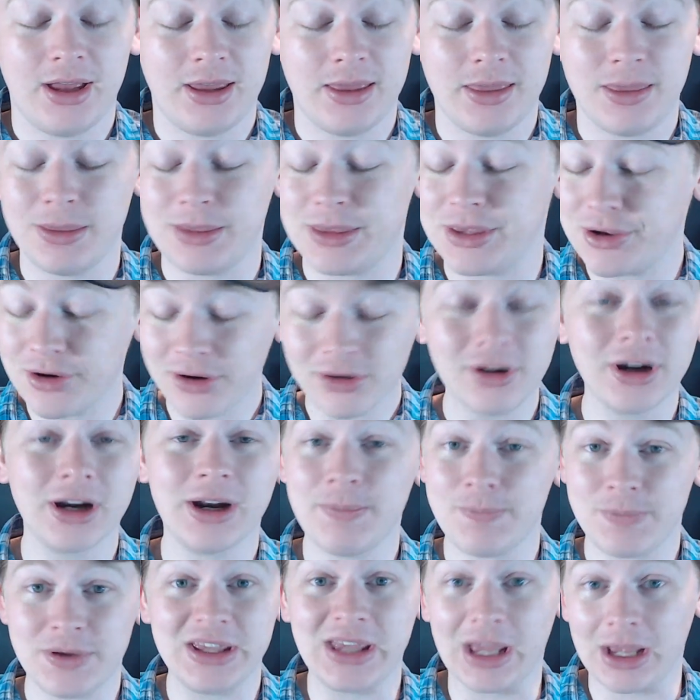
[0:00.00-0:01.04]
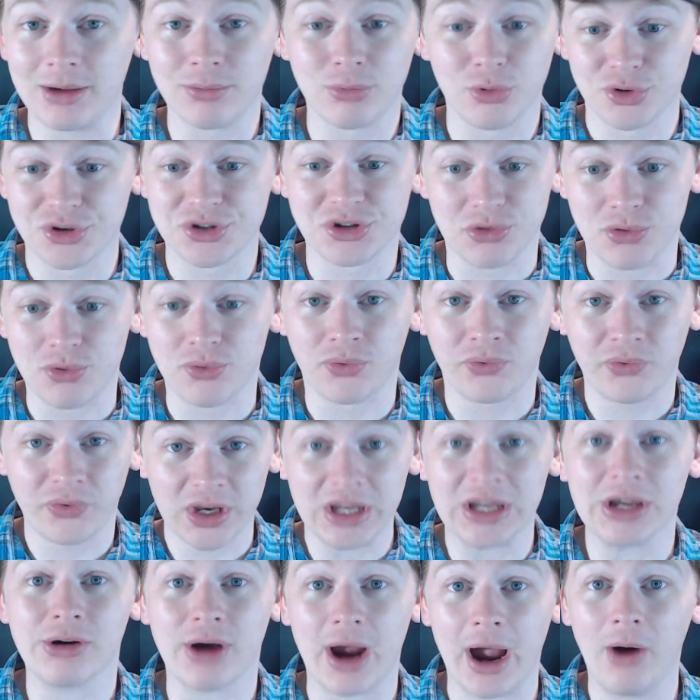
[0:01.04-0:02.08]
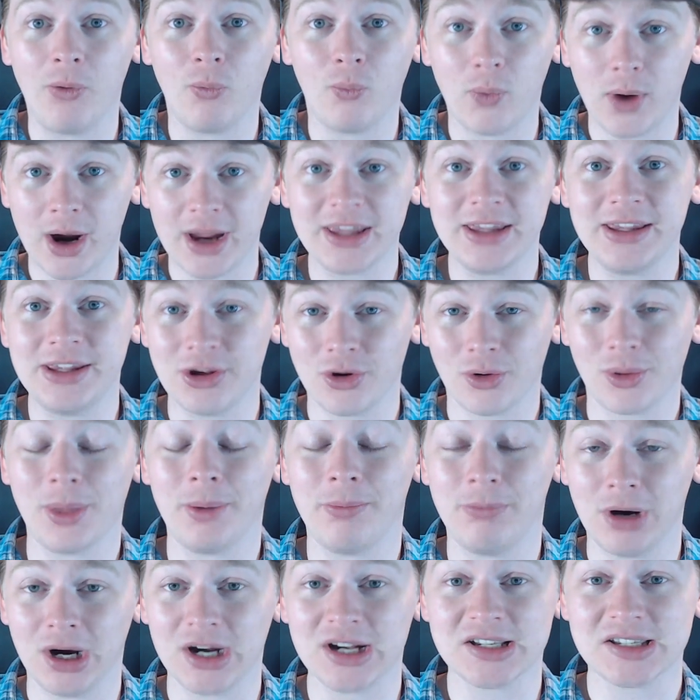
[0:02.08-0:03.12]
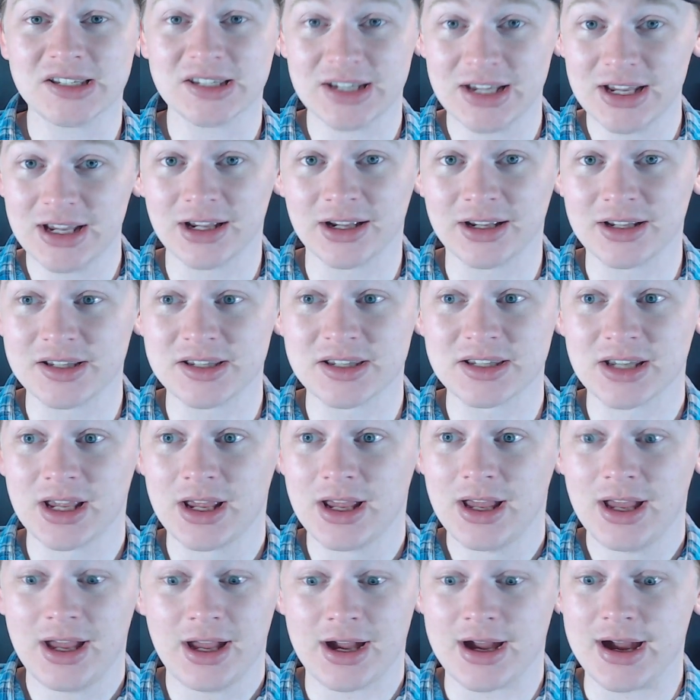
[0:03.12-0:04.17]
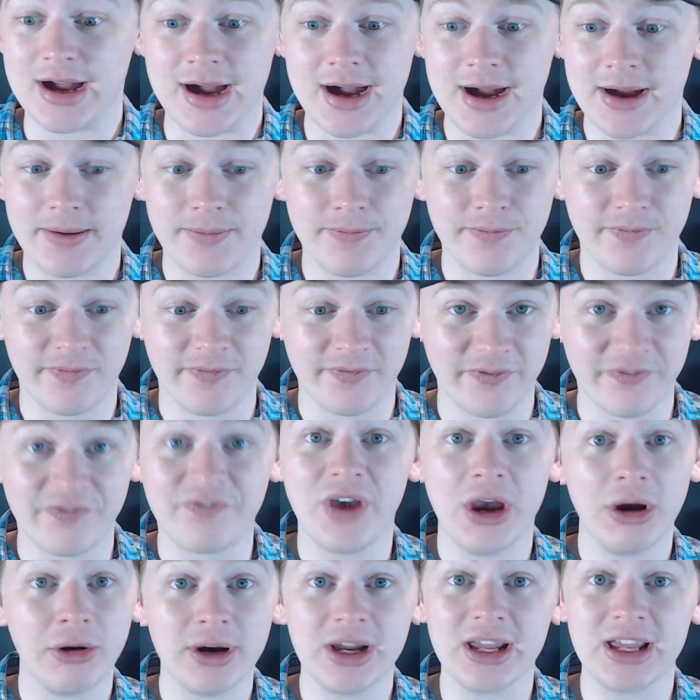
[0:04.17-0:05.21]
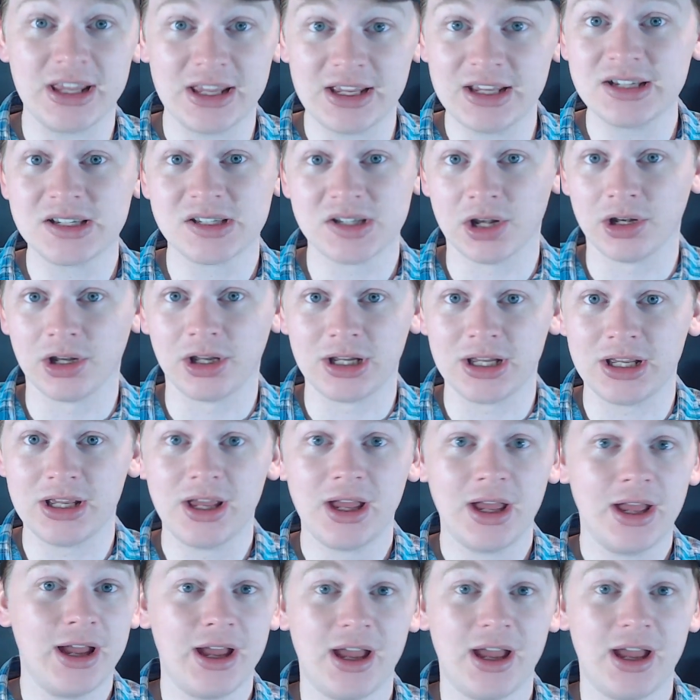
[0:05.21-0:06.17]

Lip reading: you're going to be able to figure out what year the bus is very easily.